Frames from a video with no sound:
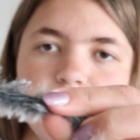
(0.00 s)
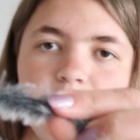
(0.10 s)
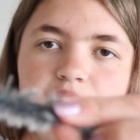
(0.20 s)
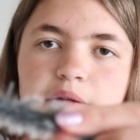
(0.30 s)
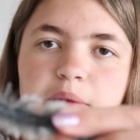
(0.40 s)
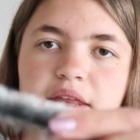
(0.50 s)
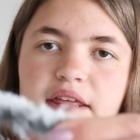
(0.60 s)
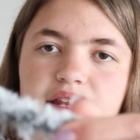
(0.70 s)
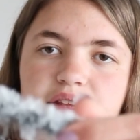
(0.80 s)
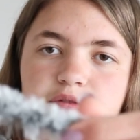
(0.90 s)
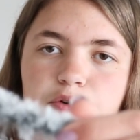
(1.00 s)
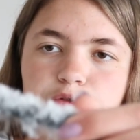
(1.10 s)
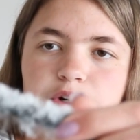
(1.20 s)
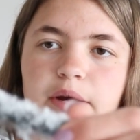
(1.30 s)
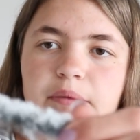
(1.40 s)
bottom and then the
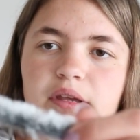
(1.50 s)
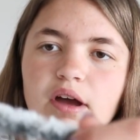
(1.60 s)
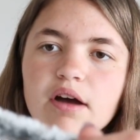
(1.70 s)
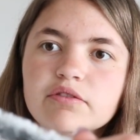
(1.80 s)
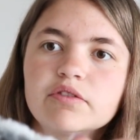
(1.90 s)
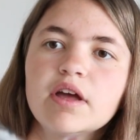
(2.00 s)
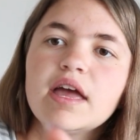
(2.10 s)
faux fur coming off.